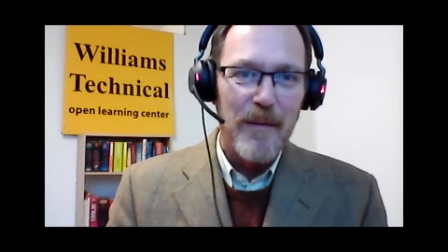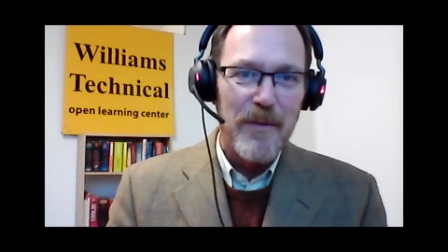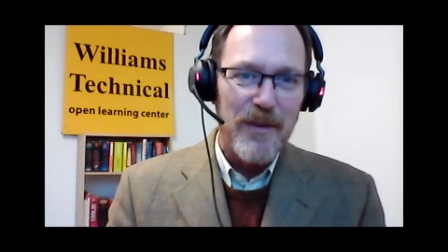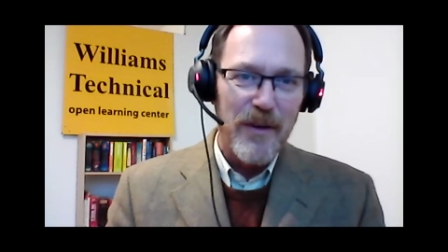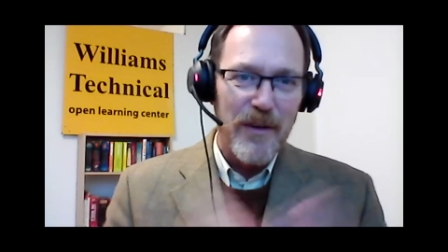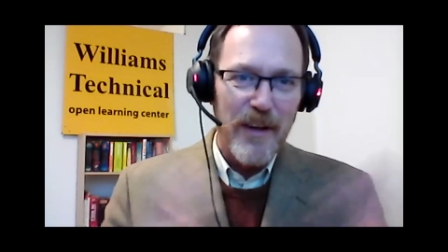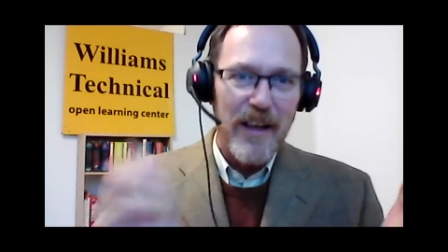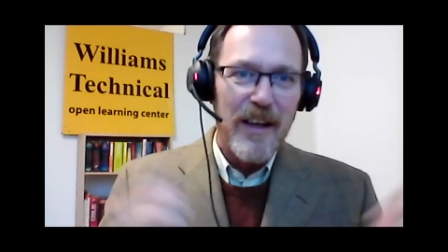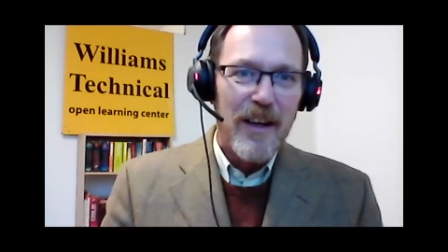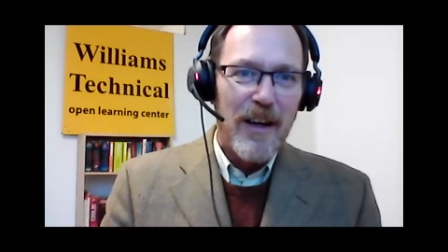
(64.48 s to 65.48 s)
so that
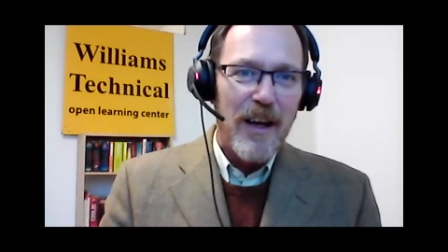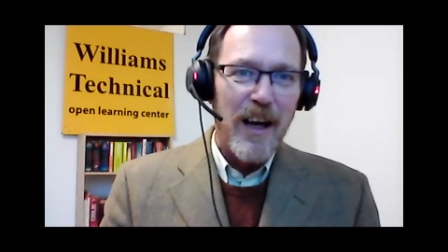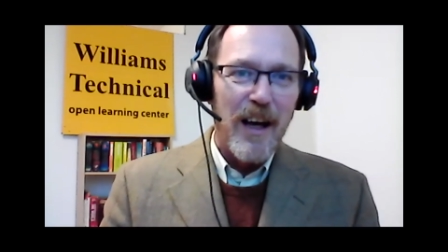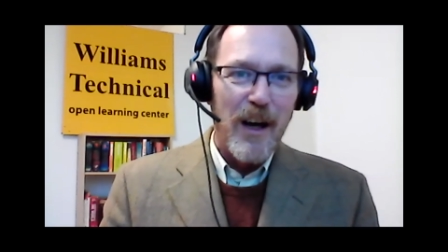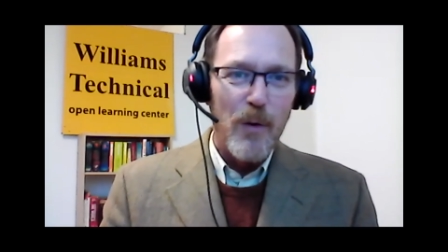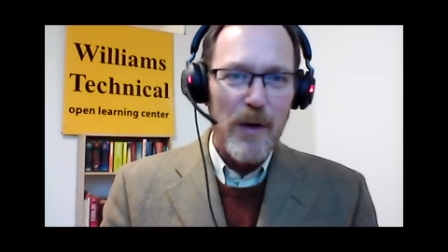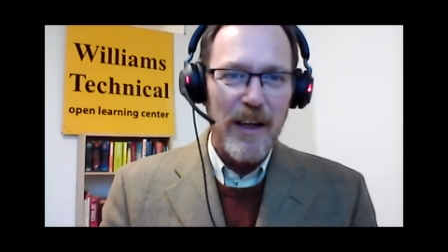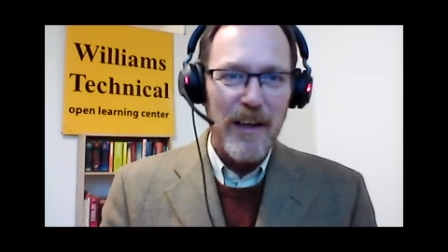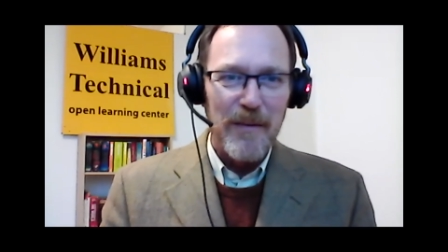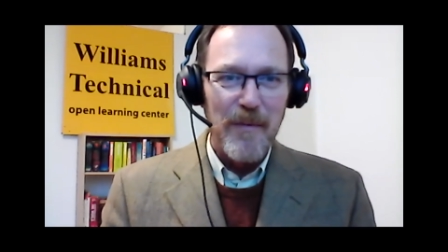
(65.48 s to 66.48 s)
we
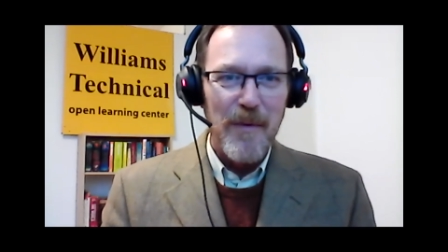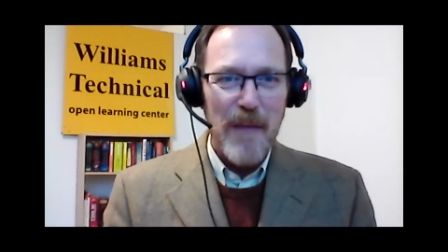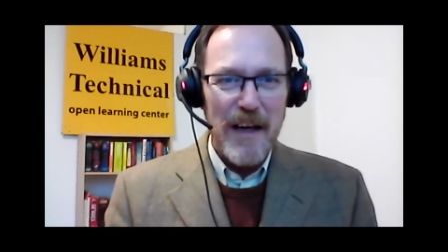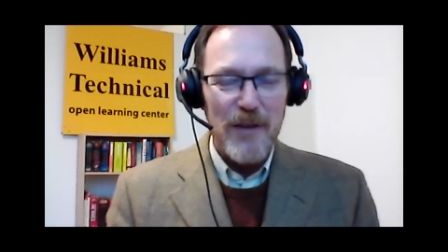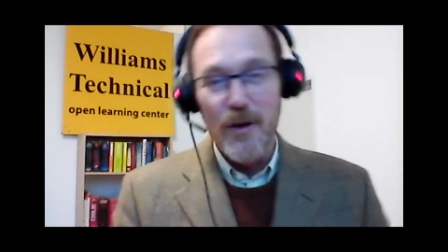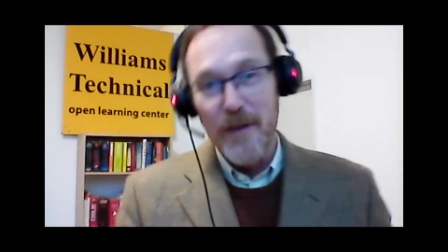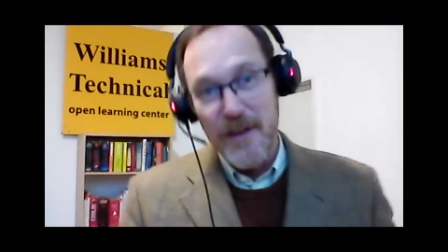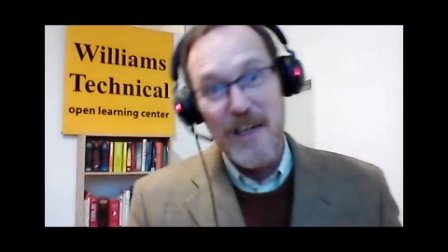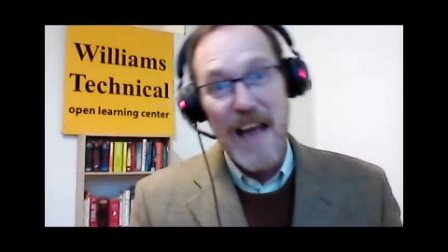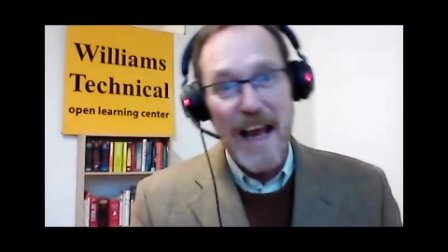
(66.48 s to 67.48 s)
can make sure that
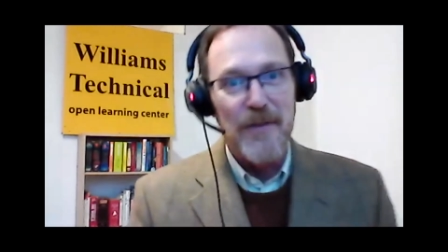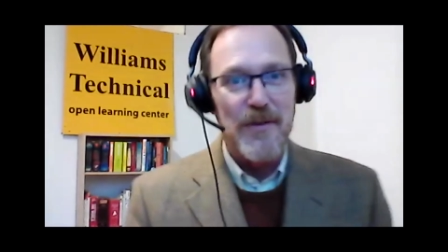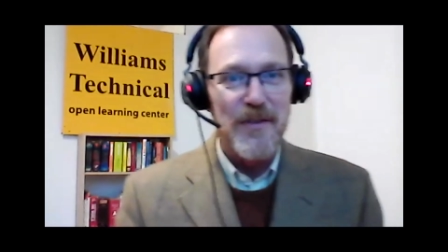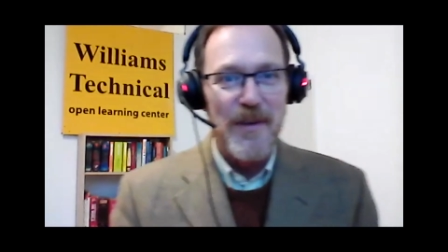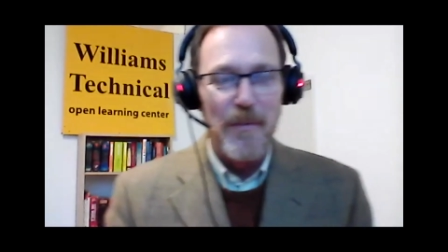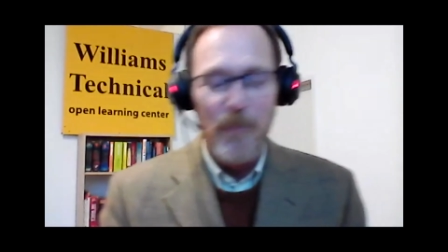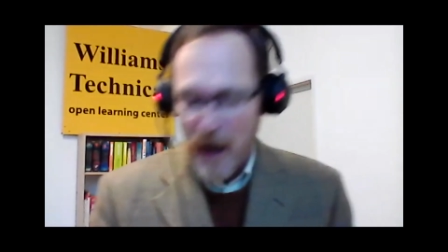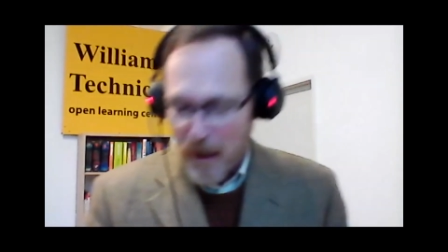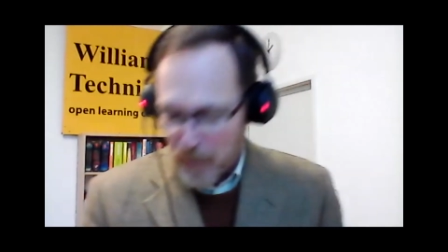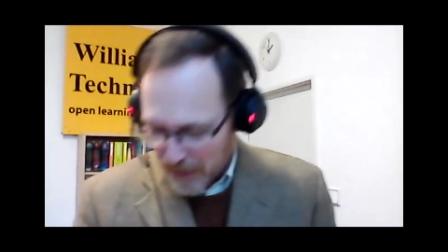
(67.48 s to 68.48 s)
she answers them
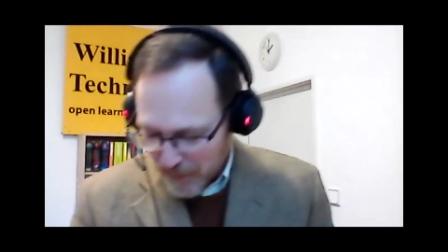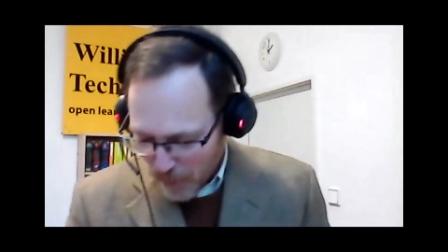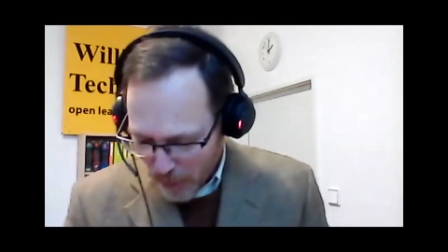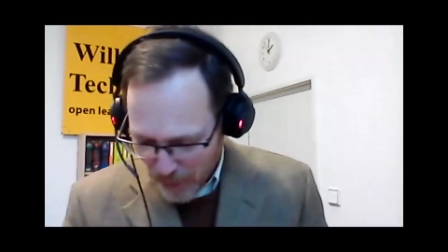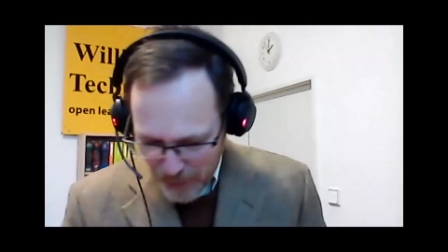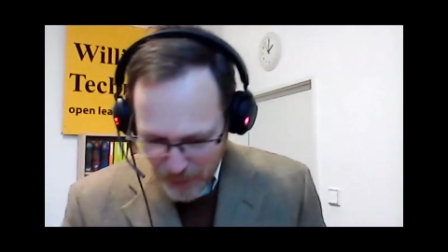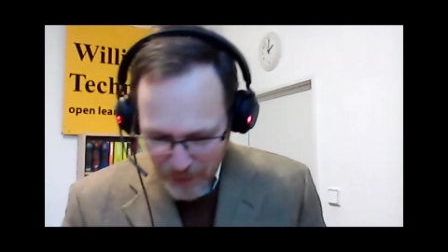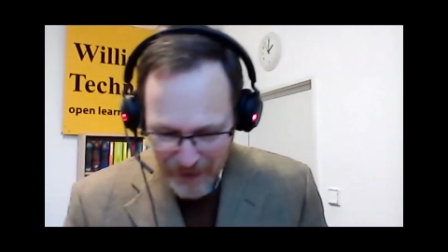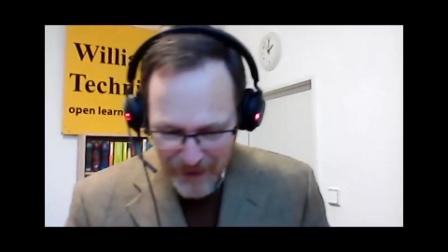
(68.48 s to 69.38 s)
properly for you.